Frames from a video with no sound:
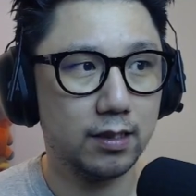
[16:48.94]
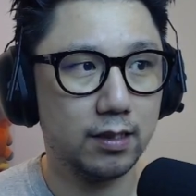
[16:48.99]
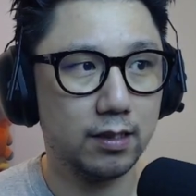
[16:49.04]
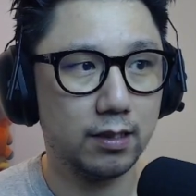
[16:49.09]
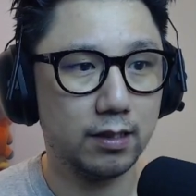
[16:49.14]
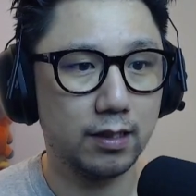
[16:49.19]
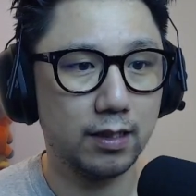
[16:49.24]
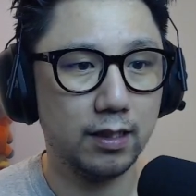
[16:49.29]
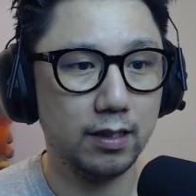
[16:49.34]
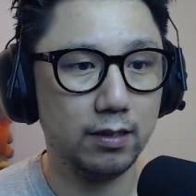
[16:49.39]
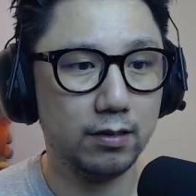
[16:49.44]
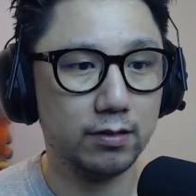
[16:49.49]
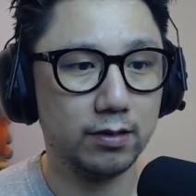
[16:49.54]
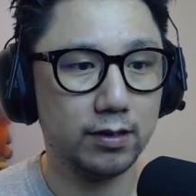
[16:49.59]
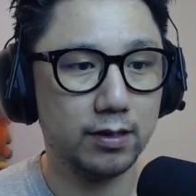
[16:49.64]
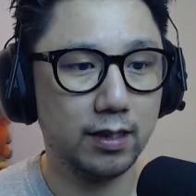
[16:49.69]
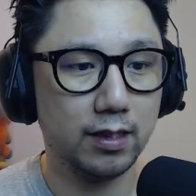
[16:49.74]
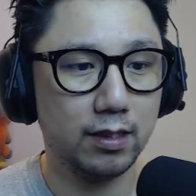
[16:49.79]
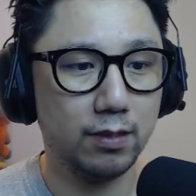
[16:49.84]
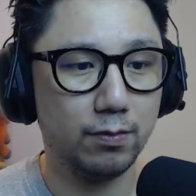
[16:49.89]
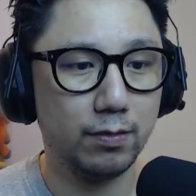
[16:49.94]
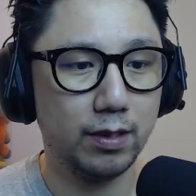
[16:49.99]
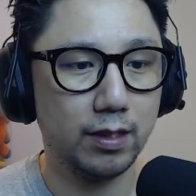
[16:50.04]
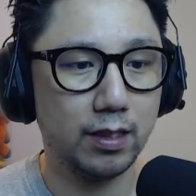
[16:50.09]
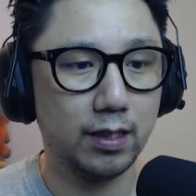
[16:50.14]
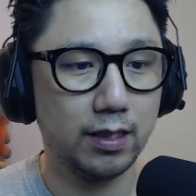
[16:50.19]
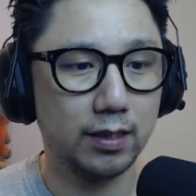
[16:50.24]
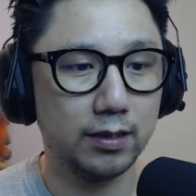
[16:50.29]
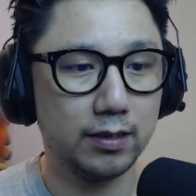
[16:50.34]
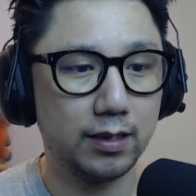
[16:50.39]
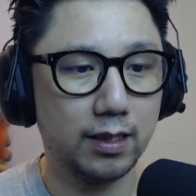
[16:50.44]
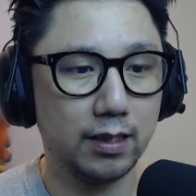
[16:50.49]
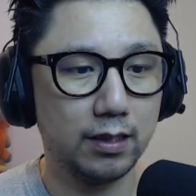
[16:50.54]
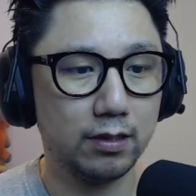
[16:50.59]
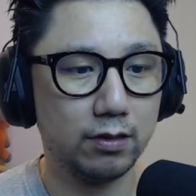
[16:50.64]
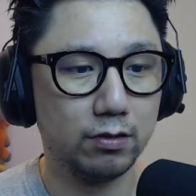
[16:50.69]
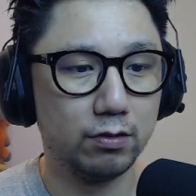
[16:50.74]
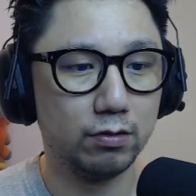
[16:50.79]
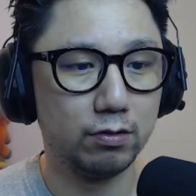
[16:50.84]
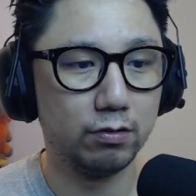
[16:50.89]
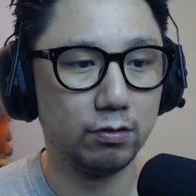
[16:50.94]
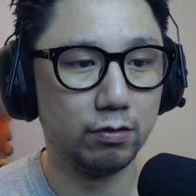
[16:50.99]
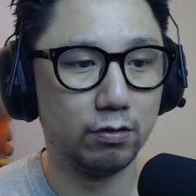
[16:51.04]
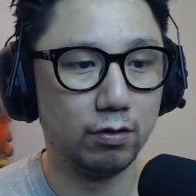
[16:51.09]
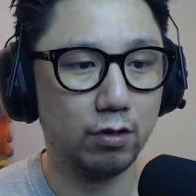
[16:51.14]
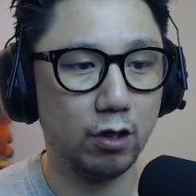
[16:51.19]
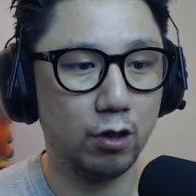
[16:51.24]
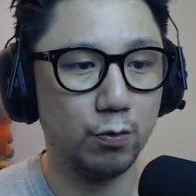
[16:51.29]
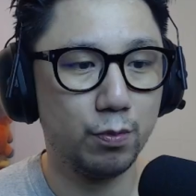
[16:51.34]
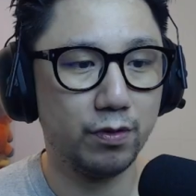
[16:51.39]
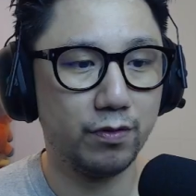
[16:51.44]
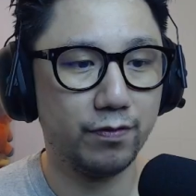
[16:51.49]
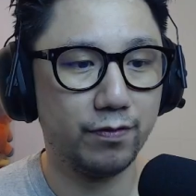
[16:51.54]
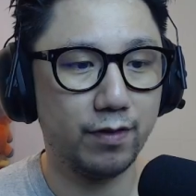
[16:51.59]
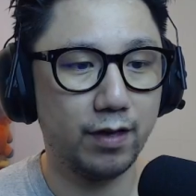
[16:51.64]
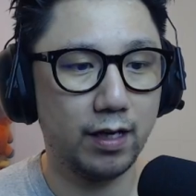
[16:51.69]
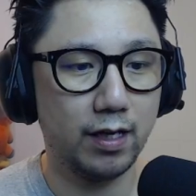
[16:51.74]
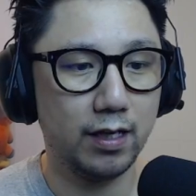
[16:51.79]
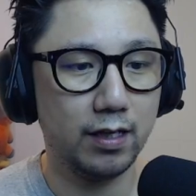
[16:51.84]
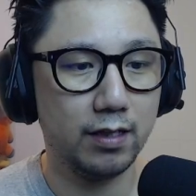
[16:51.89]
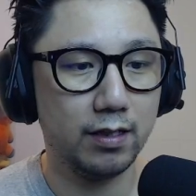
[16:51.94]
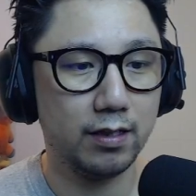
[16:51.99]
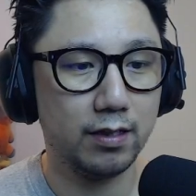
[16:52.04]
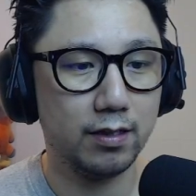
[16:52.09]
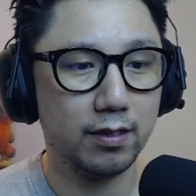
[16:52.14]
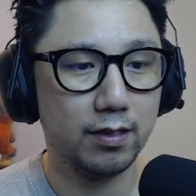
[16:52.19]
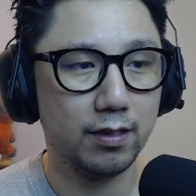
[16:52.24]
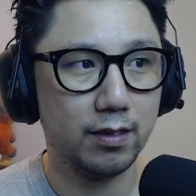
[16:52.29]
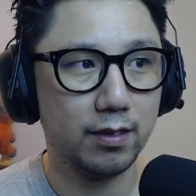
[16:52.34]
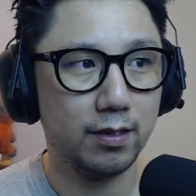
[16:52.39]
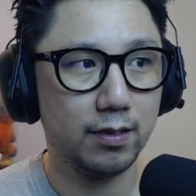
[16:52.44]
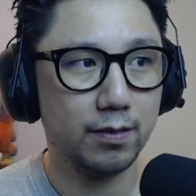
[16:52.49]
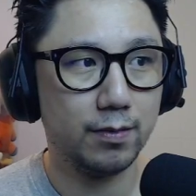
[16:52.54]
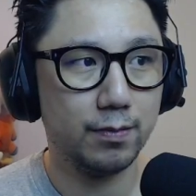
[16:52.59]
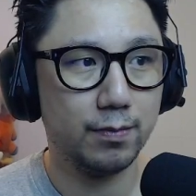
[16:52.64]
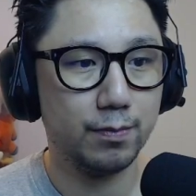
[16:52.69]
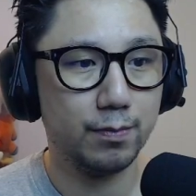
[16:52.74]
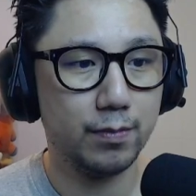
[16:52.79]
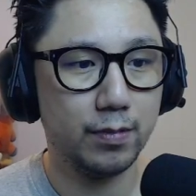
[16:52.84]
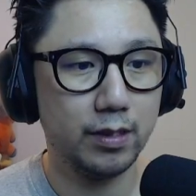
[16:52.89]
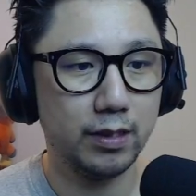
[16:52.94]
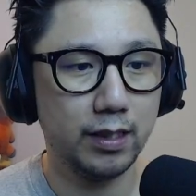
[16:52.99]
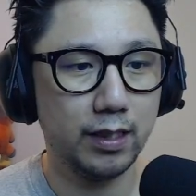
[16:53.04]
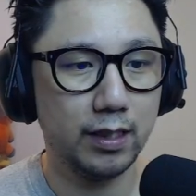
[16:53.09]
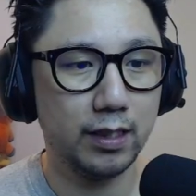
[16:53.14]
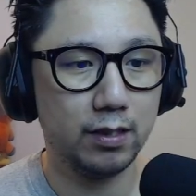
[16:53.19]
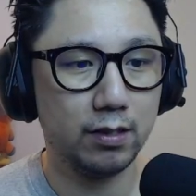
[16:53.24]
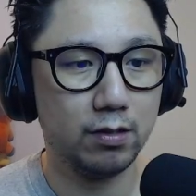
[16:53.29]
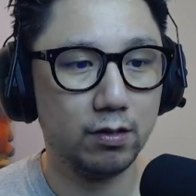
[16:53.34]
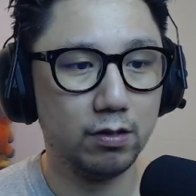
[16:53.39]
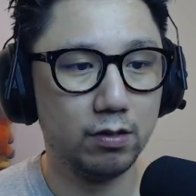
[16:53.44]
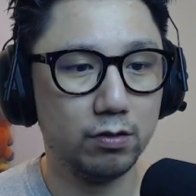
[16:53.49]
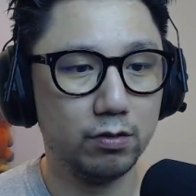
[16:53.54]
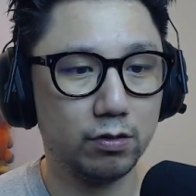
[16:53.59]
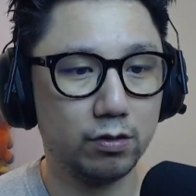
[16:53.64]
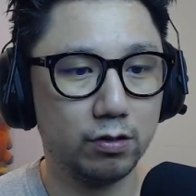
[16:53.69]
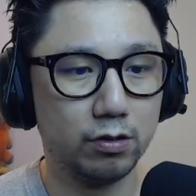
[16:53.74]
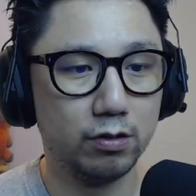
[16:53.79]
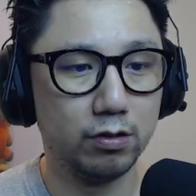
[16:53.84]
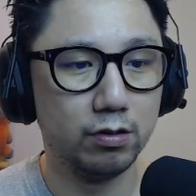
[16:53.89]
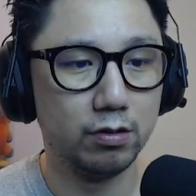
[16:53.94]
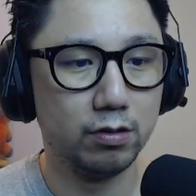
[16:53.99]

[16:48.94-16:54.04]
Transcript: I've got a little stutter when I started to open fire. Yeah, all's good.